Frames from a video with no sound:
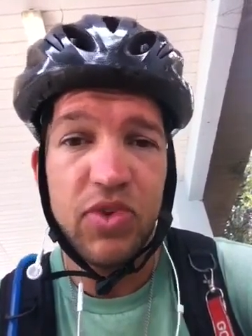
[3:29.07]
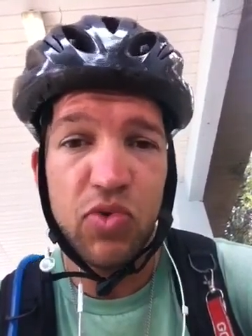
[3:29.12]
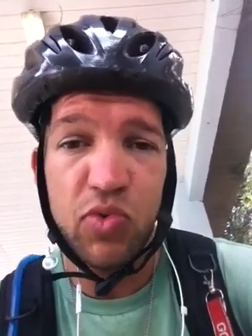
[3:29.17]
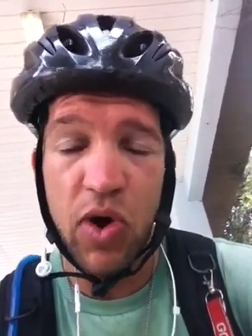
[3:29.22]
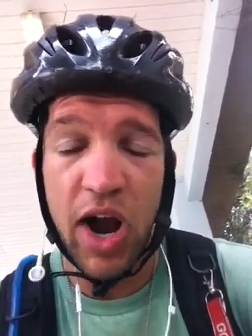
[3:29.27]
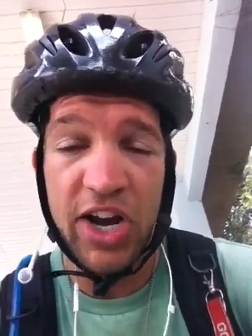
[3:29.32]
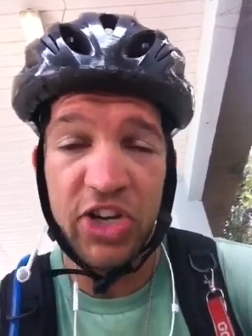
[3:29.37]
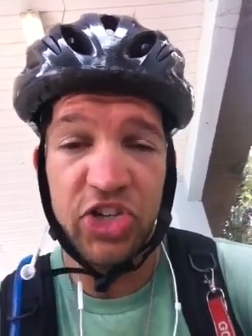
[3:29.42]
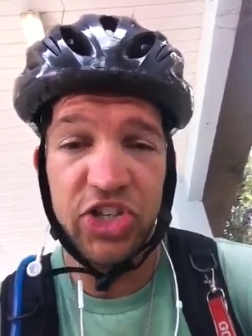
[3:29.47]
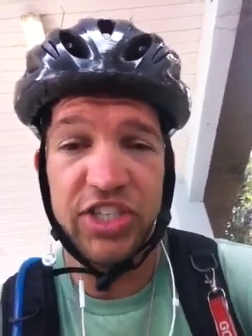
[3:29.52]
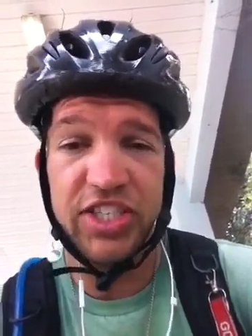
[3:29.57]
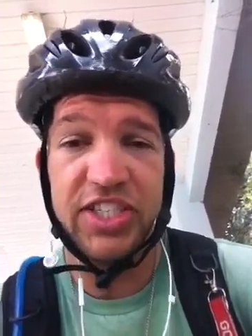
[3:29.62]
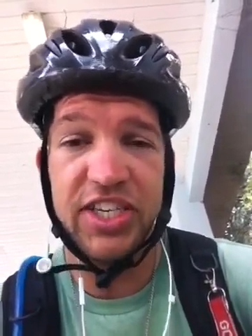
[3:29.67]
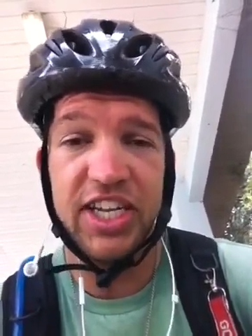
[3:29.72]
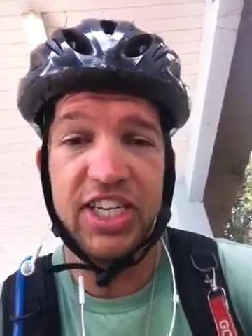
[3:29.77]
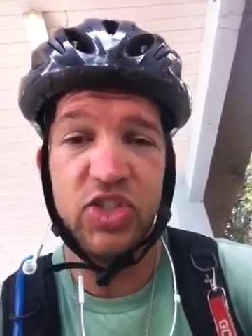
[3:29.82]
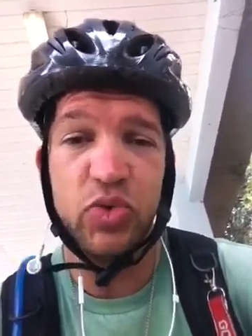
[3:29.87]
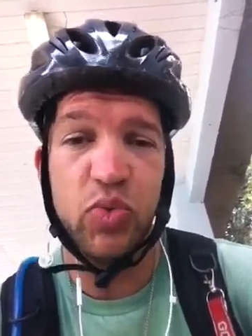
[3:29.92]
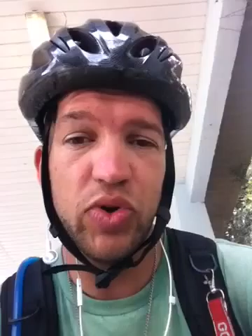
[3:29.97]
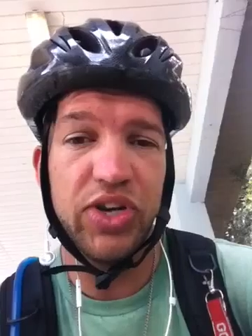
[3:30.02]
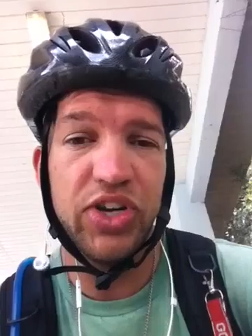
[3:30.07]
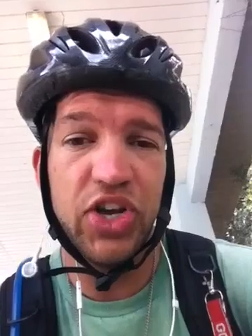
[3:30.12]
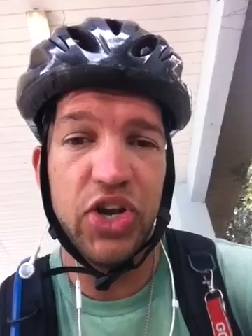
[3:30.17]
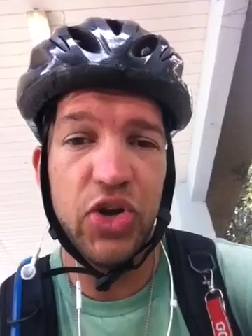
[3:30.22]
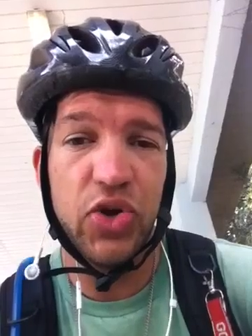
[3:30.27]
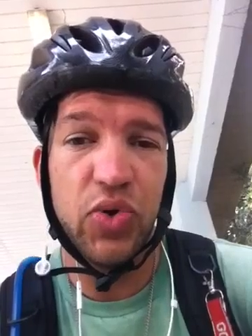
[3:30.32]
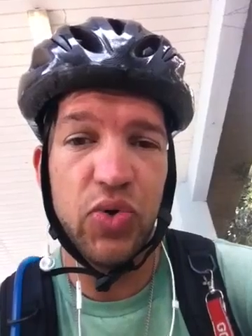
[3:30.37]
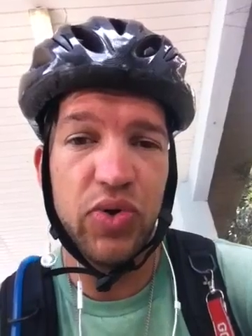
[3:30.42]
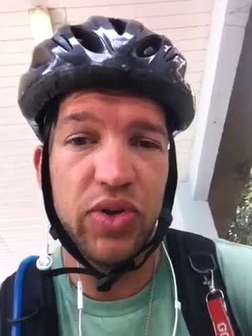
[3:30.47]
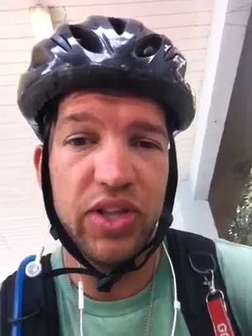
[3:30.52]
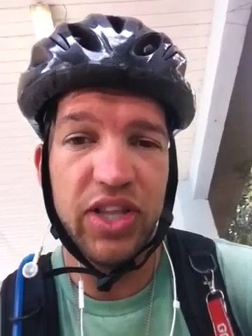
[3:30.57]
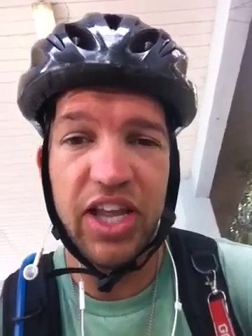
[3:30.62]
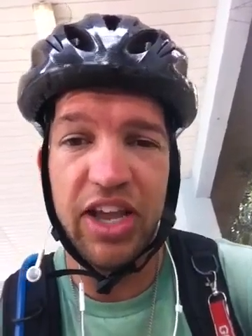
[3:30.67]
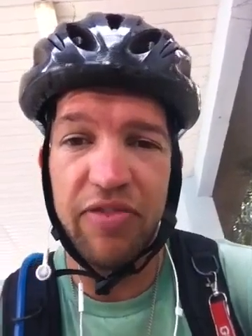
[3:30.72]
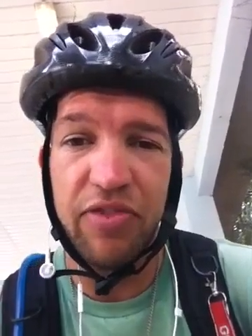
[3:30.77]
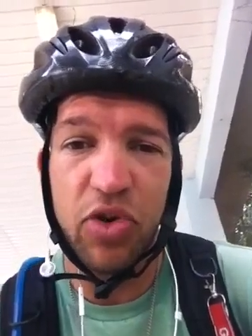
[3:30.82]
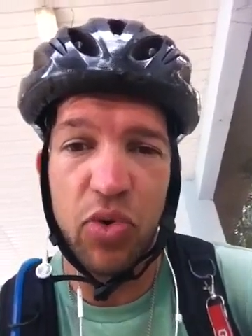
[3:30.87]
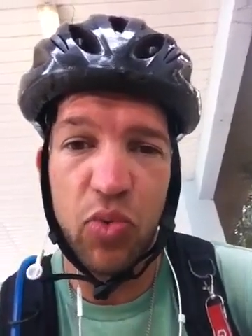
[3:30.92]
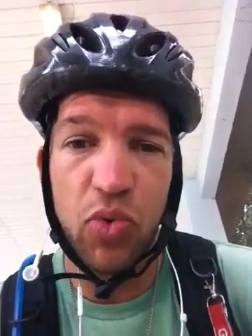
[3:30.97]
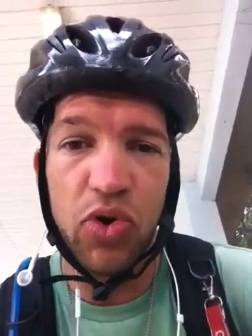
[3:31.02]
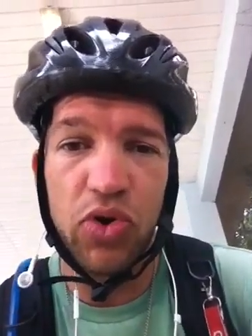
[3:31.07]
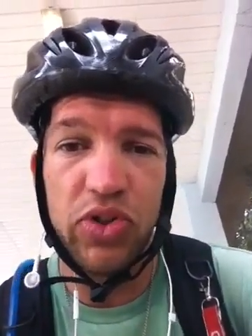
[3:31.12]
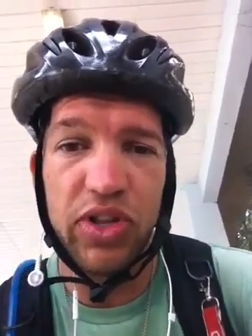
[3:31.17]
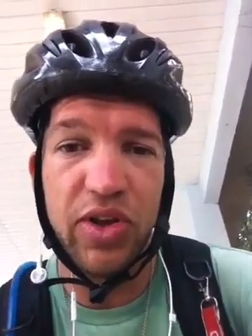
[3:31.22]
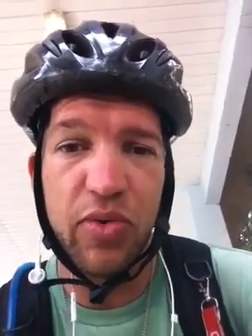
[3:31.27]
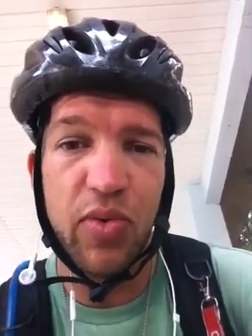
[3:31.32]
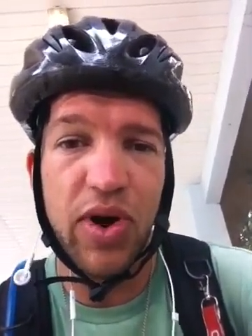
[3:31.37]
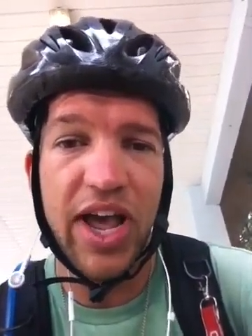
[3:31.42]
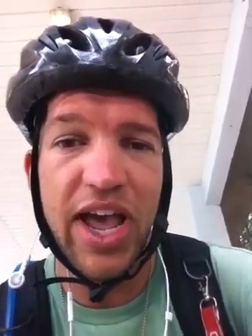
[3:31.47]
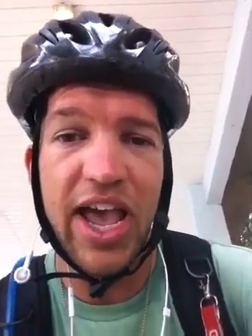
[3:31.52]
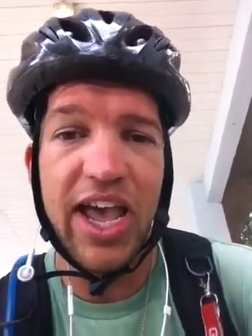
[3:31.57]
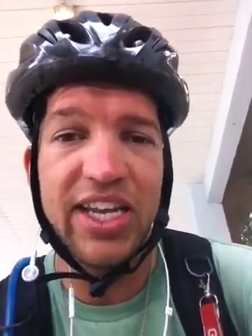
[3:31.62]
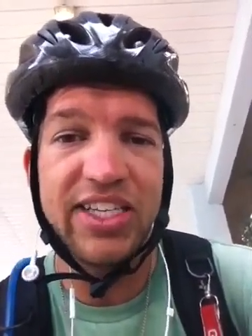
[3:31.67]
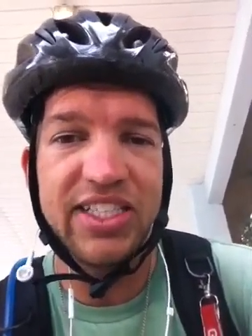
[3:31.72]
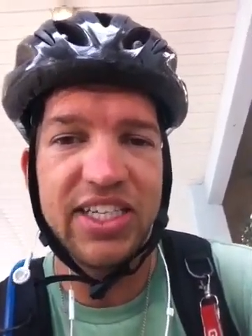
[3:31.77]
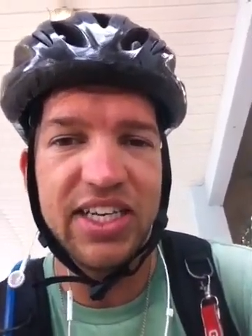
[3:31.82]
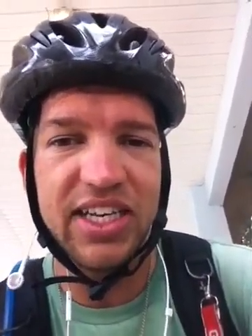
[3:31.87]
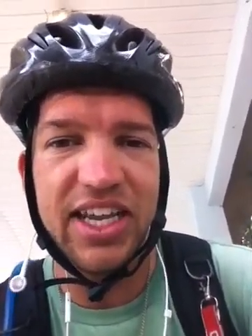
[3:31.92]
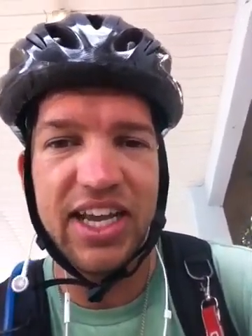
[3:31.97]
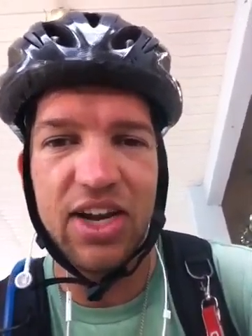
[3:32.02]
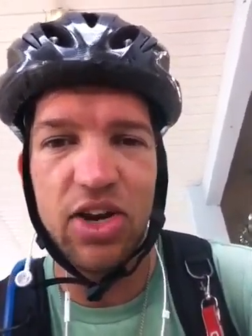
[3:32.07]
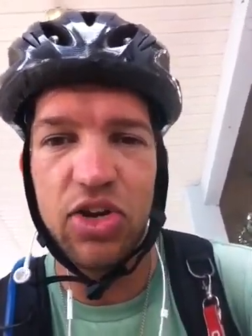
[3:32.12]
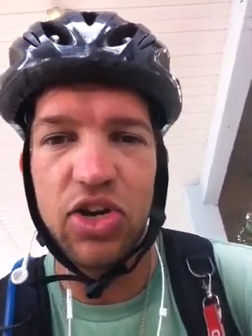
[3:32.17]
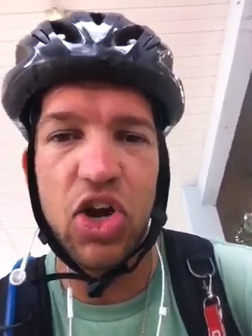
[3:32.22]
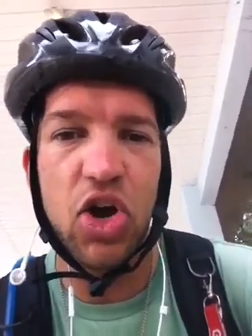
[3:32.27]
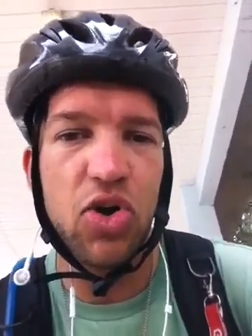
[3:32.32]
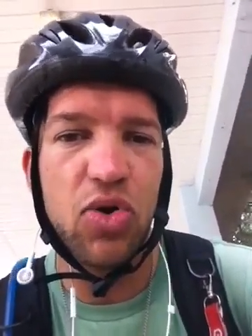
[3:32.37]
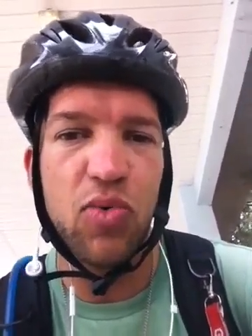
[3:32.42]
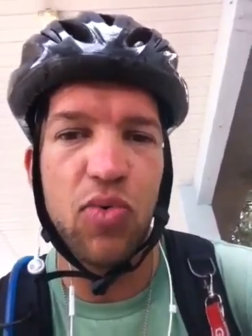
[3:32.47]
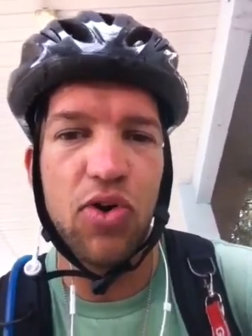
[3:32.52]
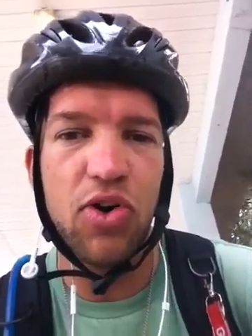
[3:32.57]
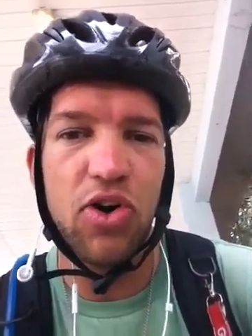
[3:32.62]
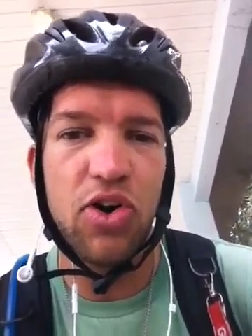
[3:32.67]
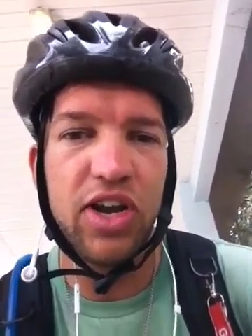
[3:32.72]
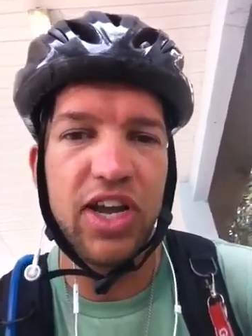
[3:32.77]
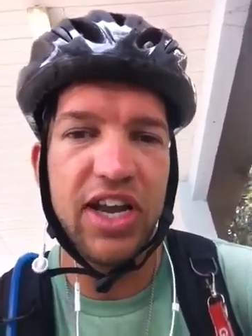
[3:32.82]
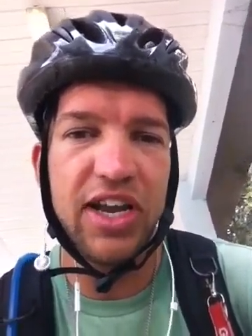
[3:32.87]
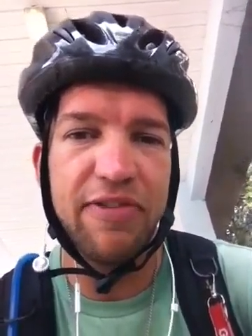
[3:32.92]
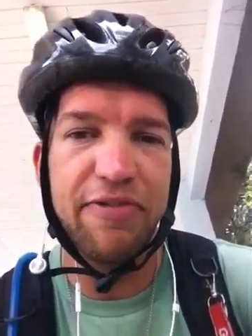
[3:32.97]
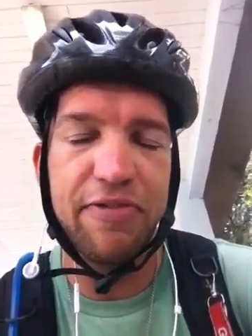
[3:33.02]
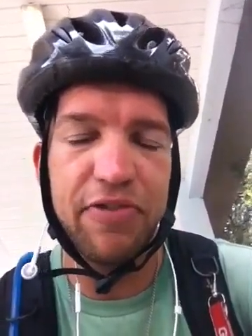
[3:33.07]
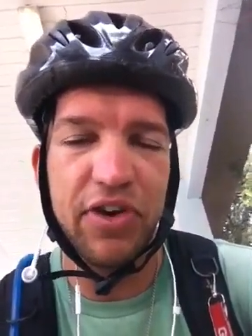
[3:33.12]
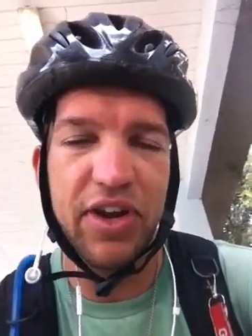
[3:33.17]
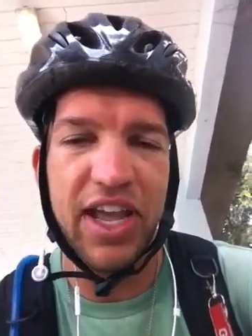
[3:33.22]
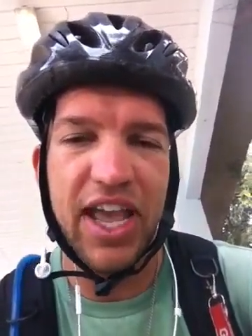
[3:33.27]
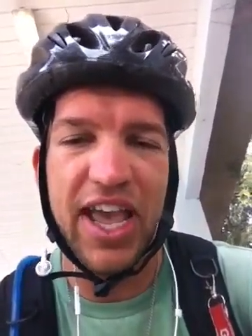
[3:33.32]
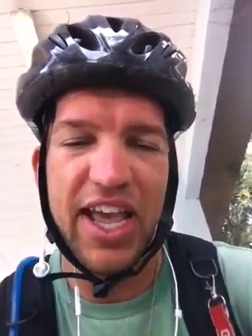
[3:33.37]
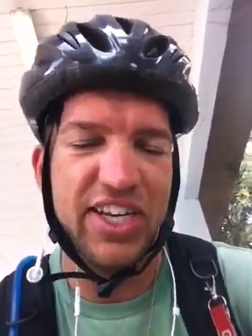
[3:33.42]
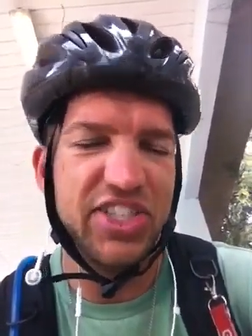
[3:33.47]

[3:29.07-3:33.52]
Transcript: righteousness when you live your worldly ways and go to work and forget.